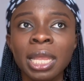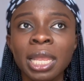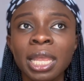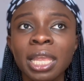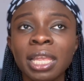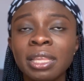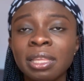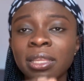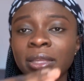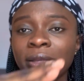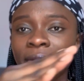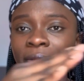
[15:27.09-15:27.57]

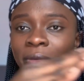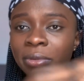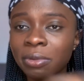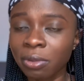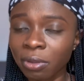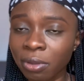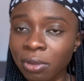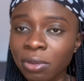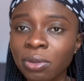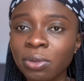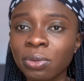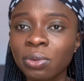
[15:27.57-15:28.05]
And
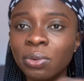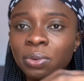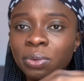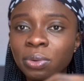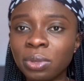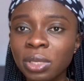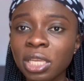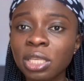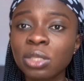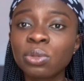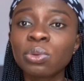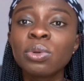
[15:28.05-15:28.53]
you
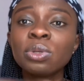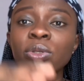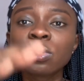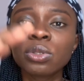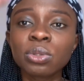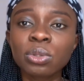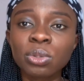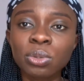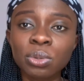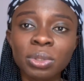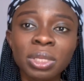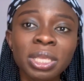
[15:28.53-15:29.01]
know, it
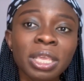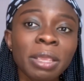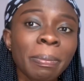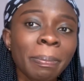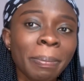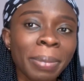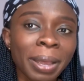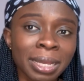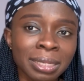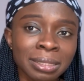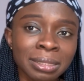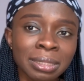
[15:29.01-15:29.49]
wants you to
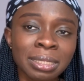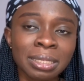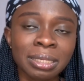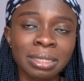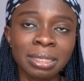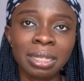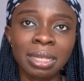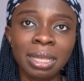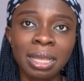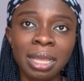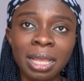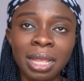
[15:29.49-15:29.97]
keep
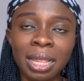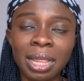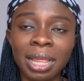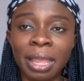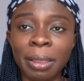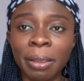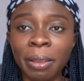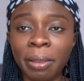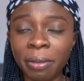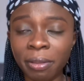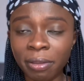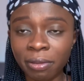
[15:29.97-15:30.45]
passing.
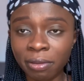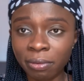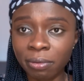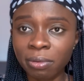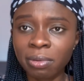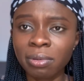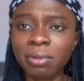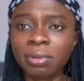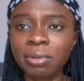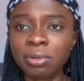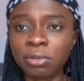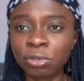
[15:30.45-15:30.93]
Like
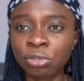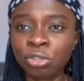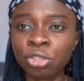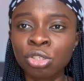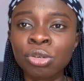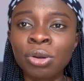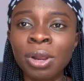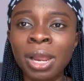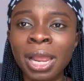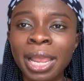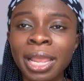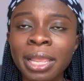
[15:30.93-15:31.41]

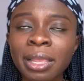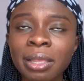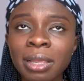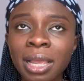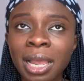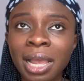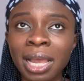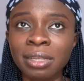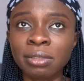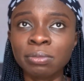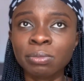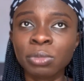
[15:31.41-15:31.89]
try
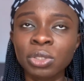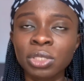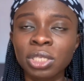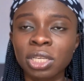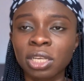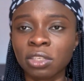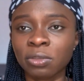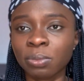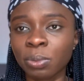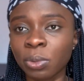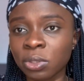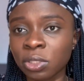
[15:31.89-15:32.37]
as much
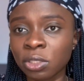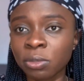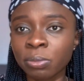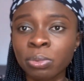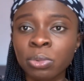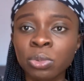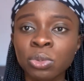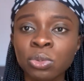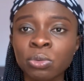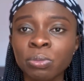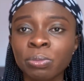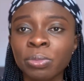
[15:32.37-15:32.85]
as
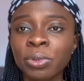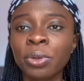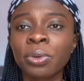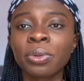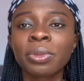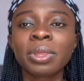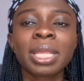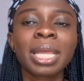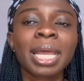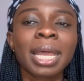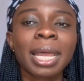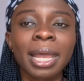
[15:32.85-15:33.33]
possible to be
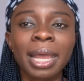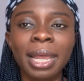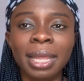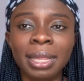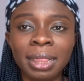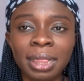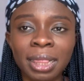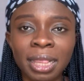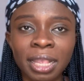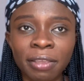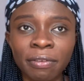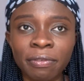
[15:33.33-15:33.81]
on that
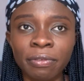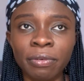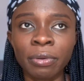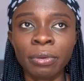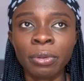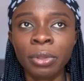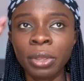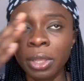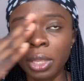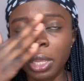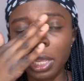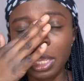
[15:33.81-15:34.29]
hard
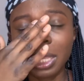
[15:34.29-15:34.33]
level.